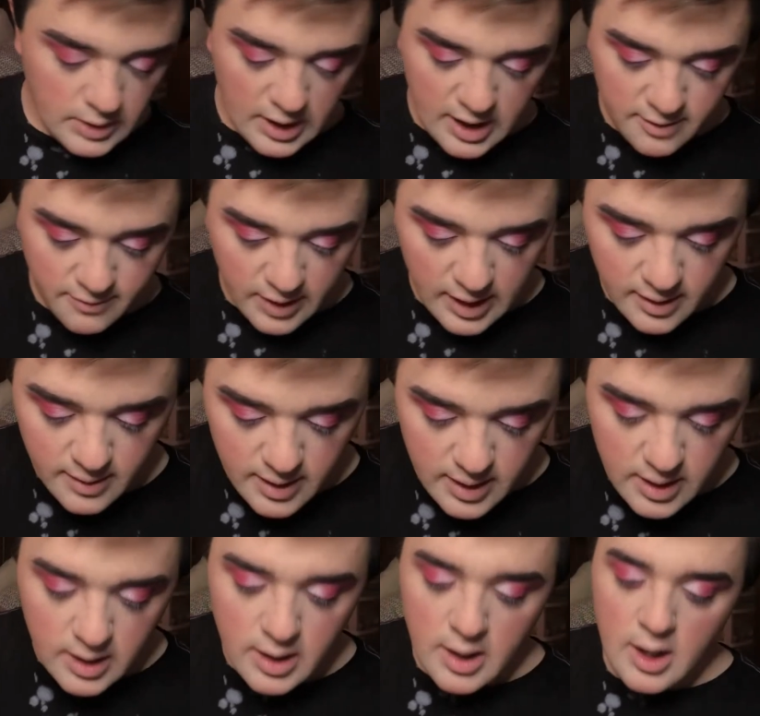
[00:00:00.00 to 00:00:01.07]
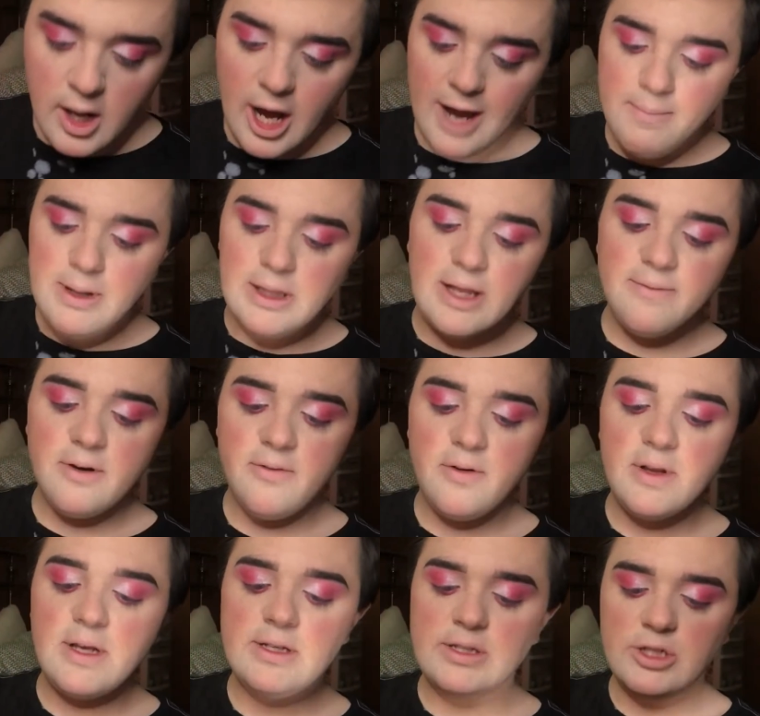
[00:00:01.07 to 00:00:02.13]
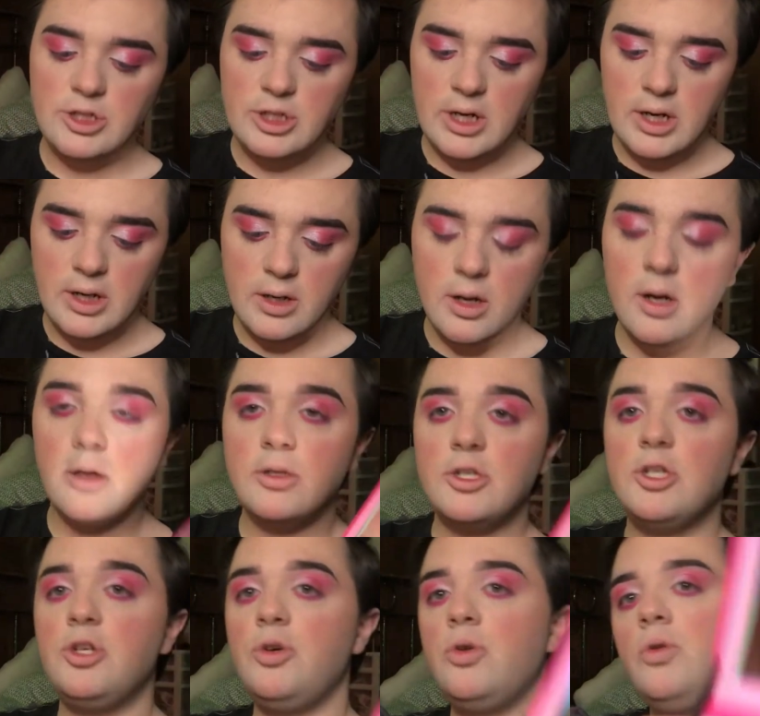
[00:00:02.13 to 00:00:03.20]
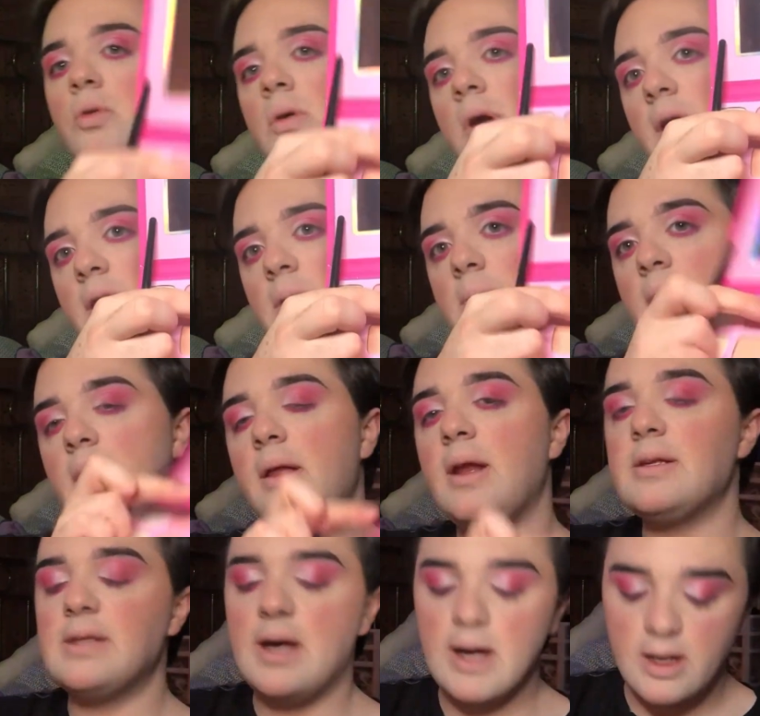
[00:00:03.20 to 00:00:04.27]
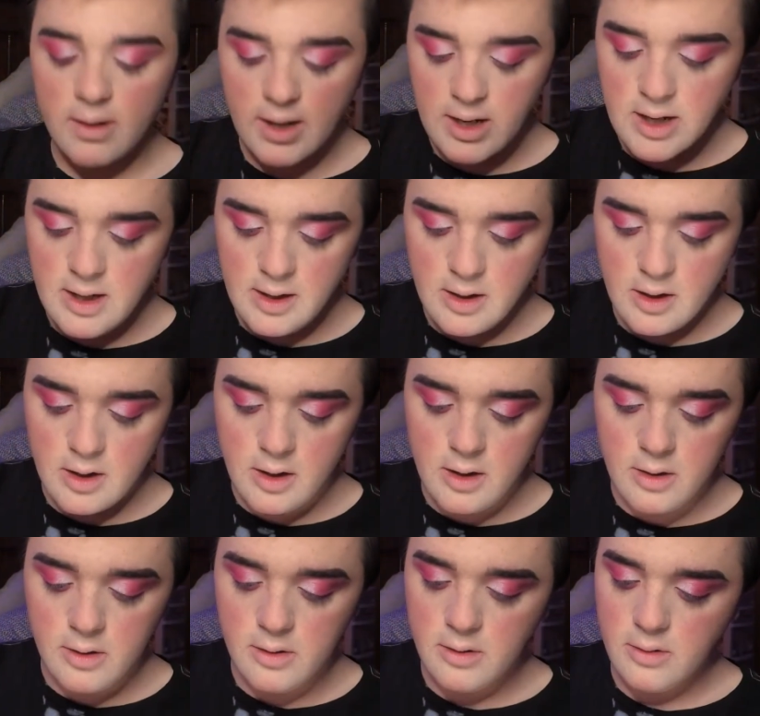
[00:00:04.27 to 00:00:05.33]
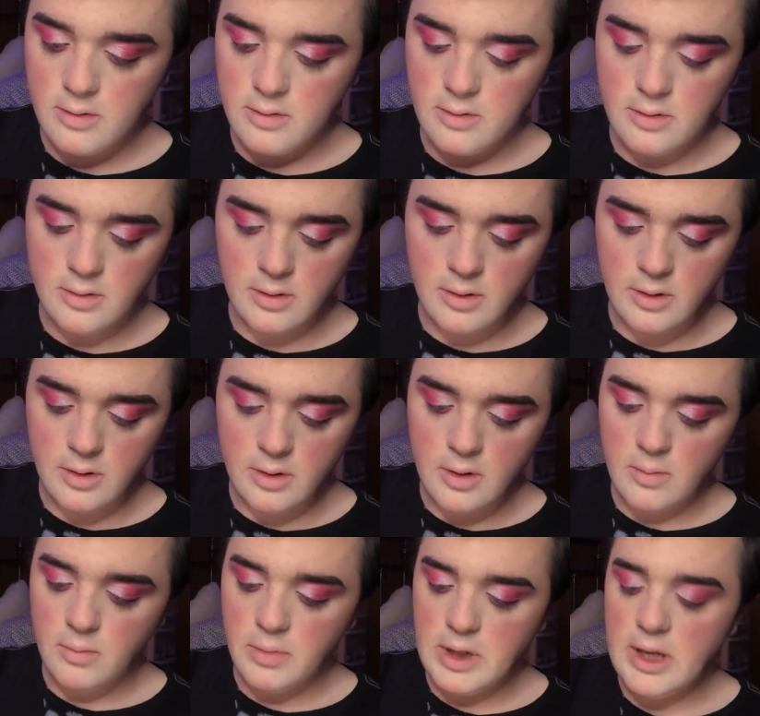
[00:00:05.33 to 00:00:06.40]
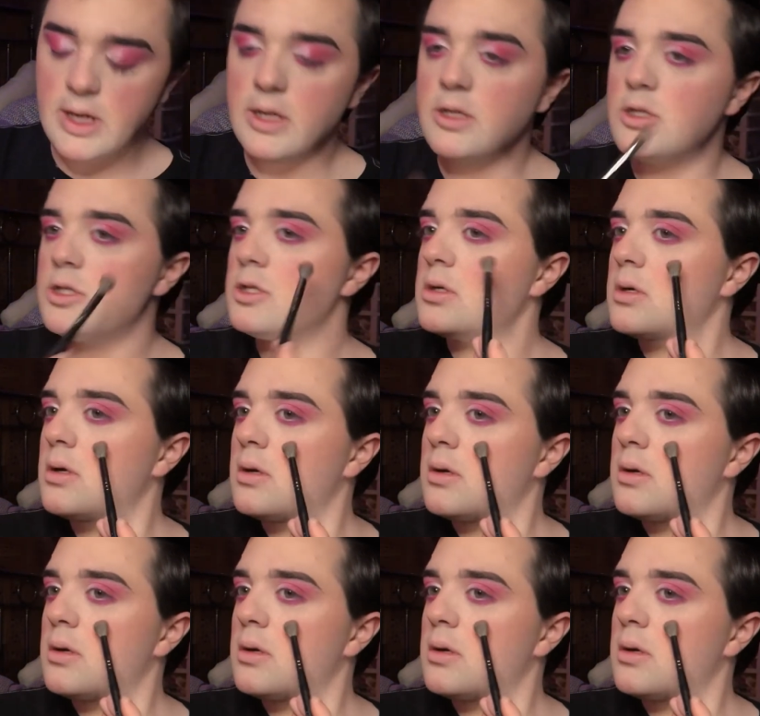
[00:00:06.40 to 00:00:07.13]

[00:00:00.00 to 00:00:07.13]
And for highlight, I've been living for this shade called 2 in the palette as a highlight. Bitch.